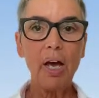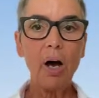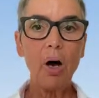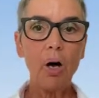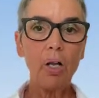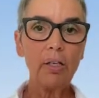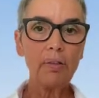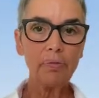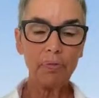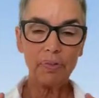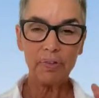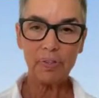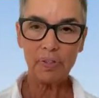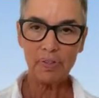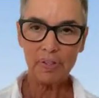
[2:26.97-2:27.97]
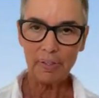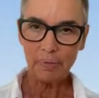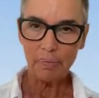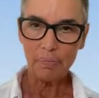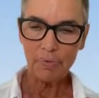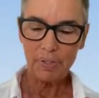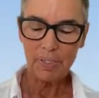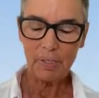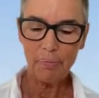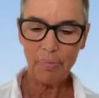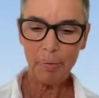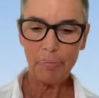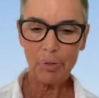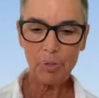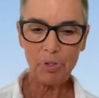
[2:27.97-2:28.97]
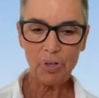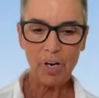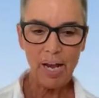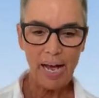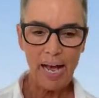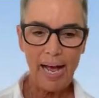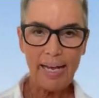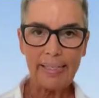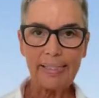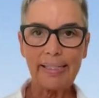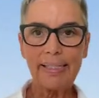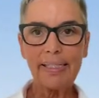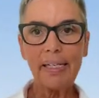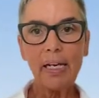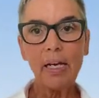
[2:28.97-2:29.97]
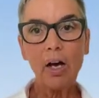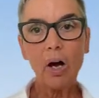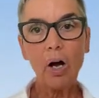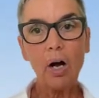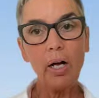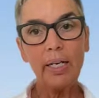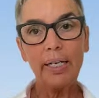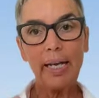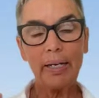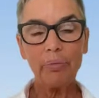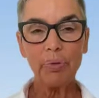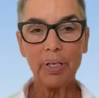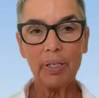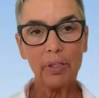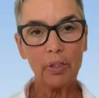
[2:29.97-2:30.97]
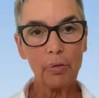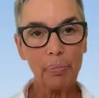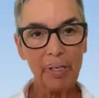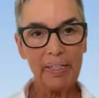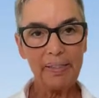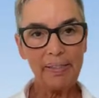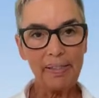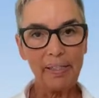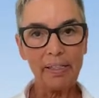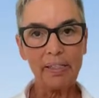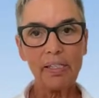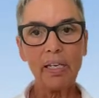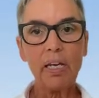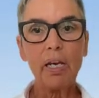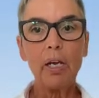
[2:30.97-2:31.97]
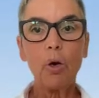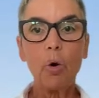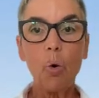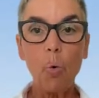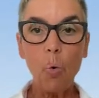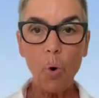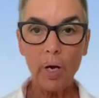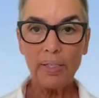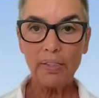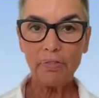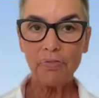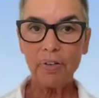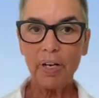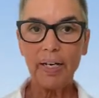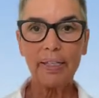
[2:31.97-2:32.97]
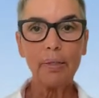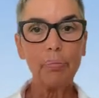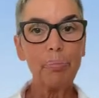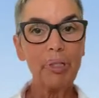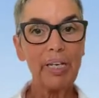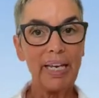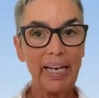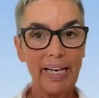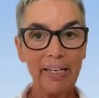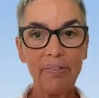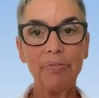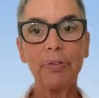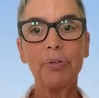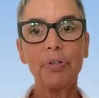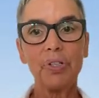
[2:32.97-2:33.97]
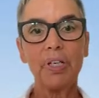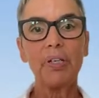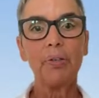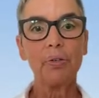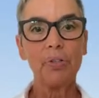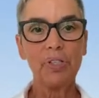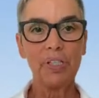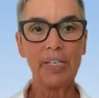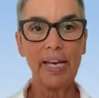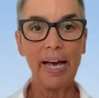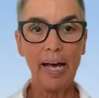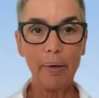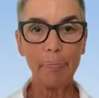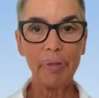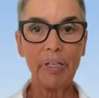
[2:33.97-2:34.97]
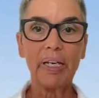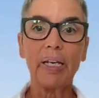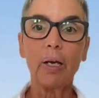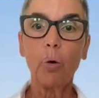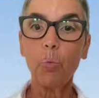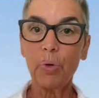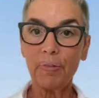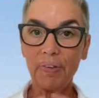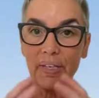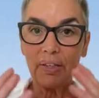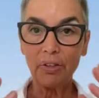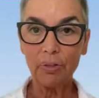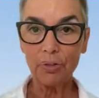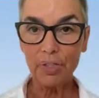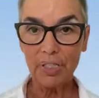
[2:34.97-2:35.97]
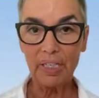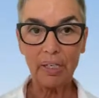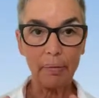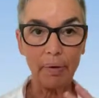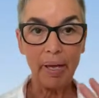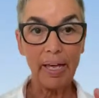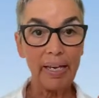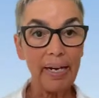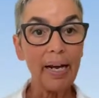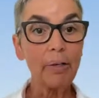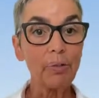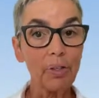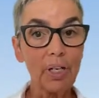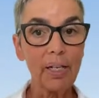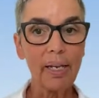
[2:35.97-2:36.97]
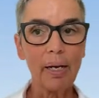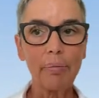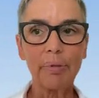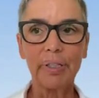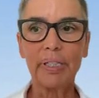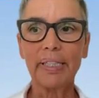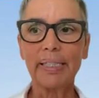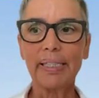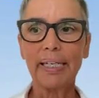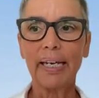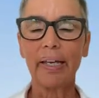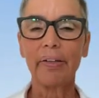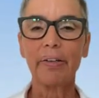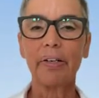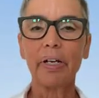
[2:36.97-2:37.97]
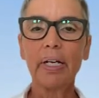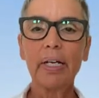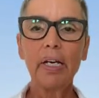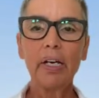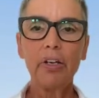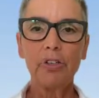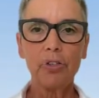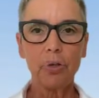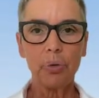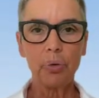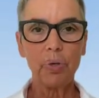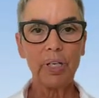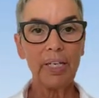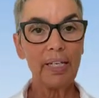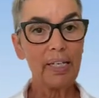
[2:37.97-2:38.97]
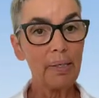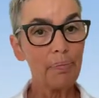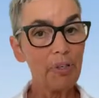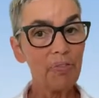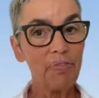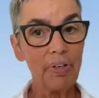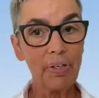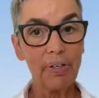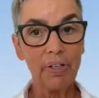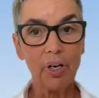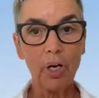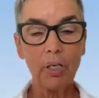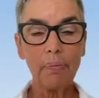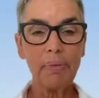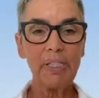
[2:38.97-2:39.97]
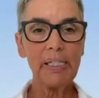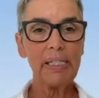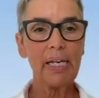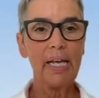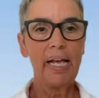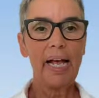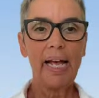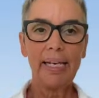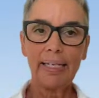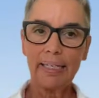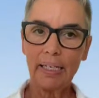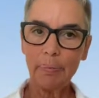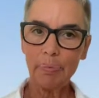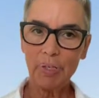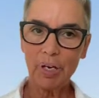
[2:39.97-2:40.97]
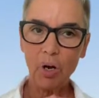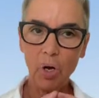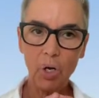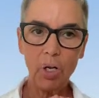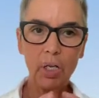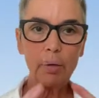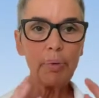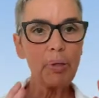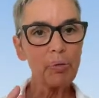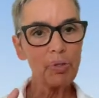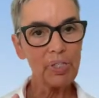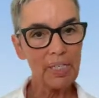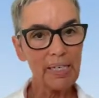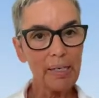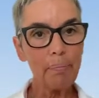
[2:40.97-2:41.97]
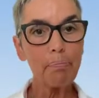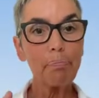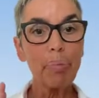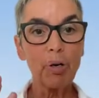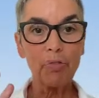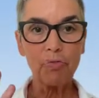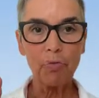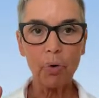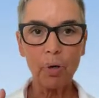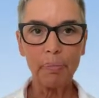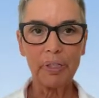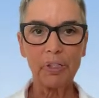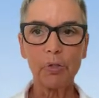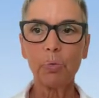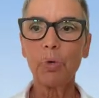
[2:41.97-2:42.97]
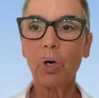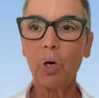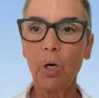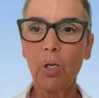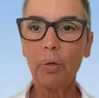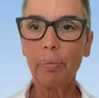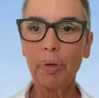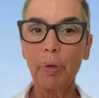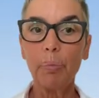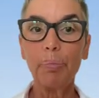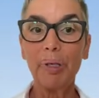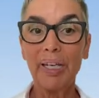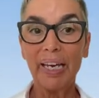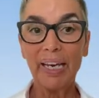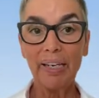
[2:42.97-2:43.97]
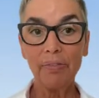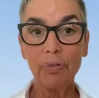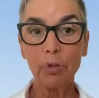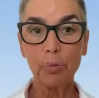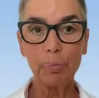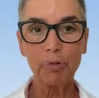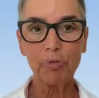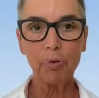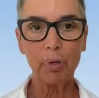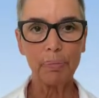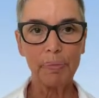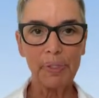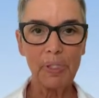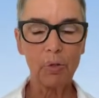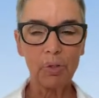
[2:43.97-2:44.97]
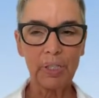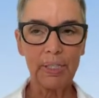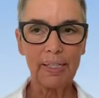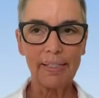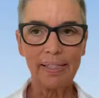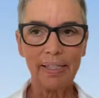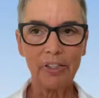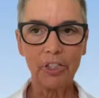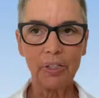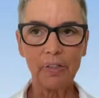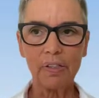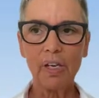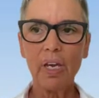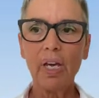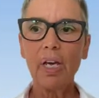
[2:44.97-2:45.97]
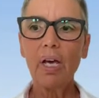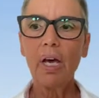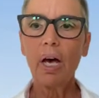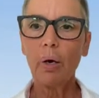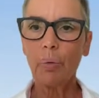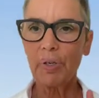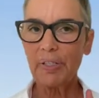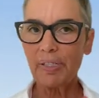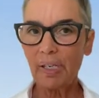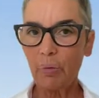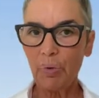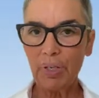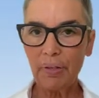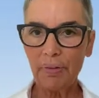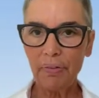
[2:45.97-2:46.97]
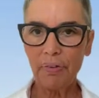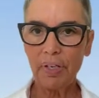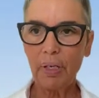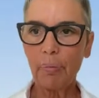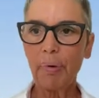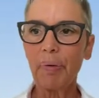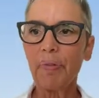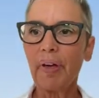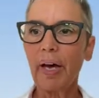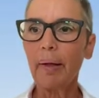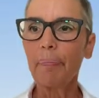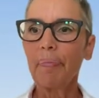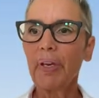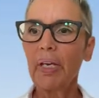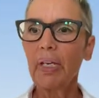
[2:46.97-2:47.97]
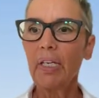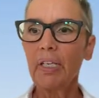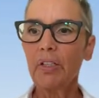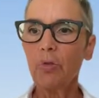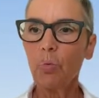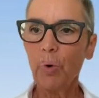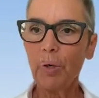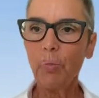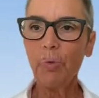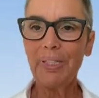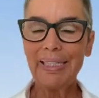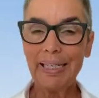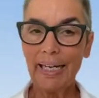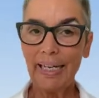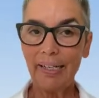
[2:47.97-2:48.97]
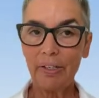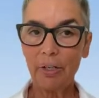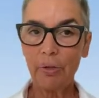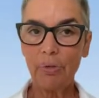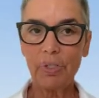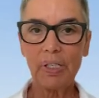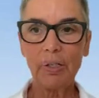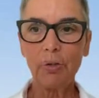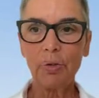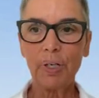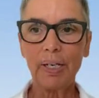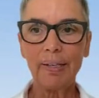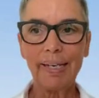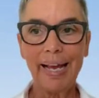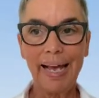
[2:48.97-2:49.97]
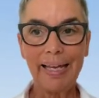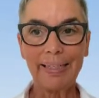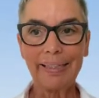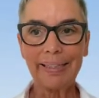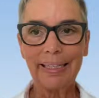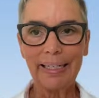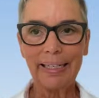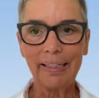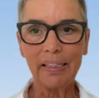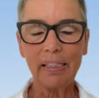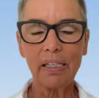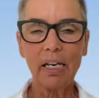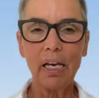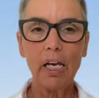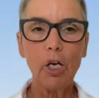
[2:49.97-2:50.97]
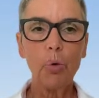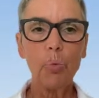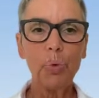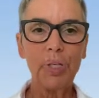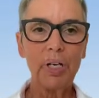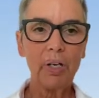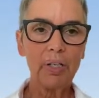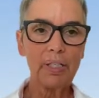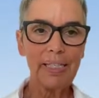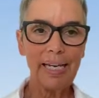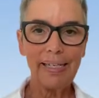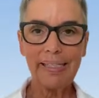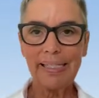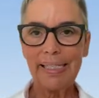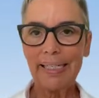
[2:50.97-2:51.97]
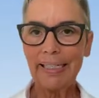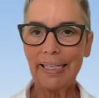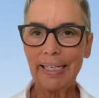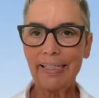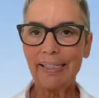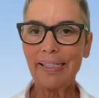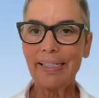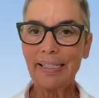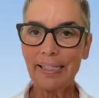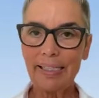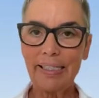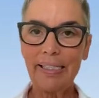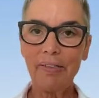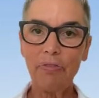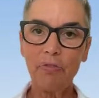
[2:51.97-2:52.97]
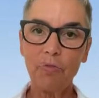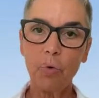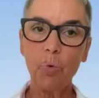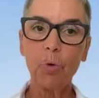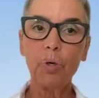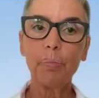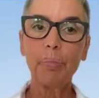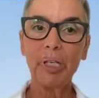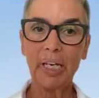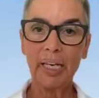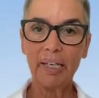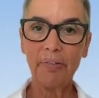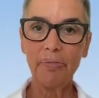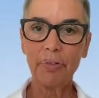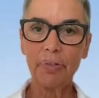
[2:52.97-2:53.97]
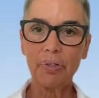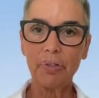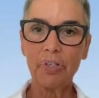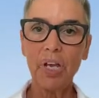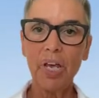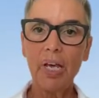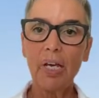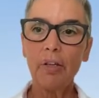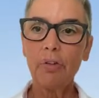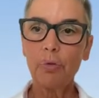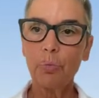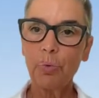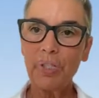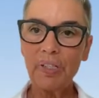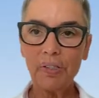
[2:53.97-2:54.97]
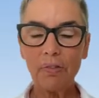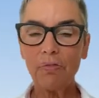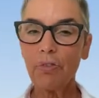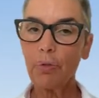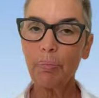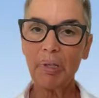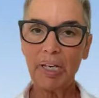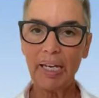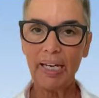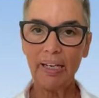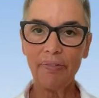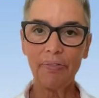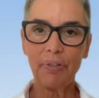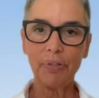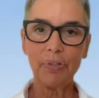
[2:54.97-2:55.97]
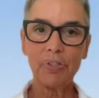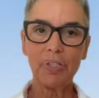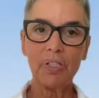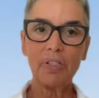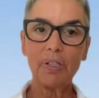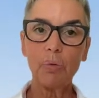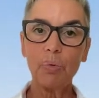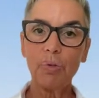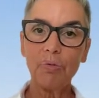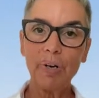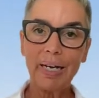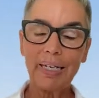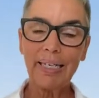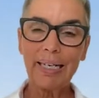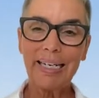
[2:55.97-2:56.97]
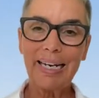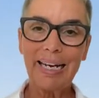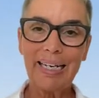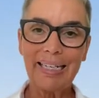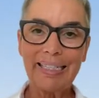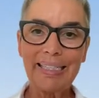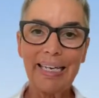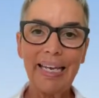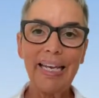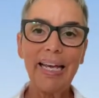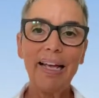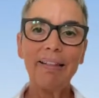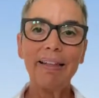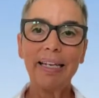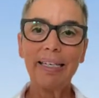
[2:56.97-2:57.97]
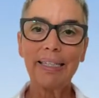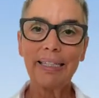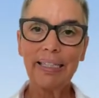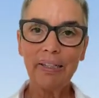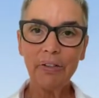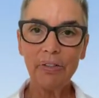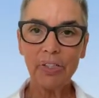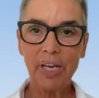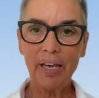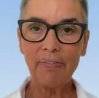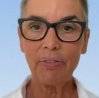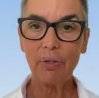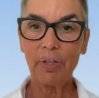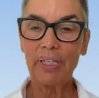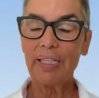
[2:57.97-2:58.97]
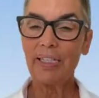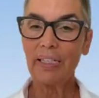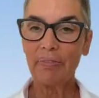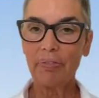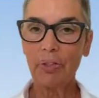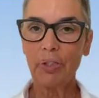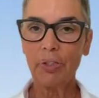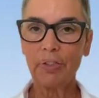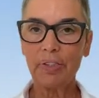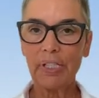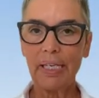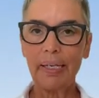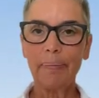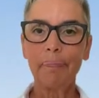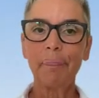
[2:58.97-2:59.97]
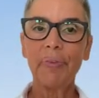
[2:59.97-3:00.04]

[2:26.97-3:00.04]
All of this, the team members are asked on a regular basis, quantify the behaviors that you see happening within your team and how you're collaborating together. So it keeps it very anonymous and it keeps it all about team performance. We're all about behavioral performance in organizations. I want to say one other thing about that is when we diagnose and create the analytics, we are testing against 64 behaviors. The reason for behaviors is that we recognize that leaders have great difficulty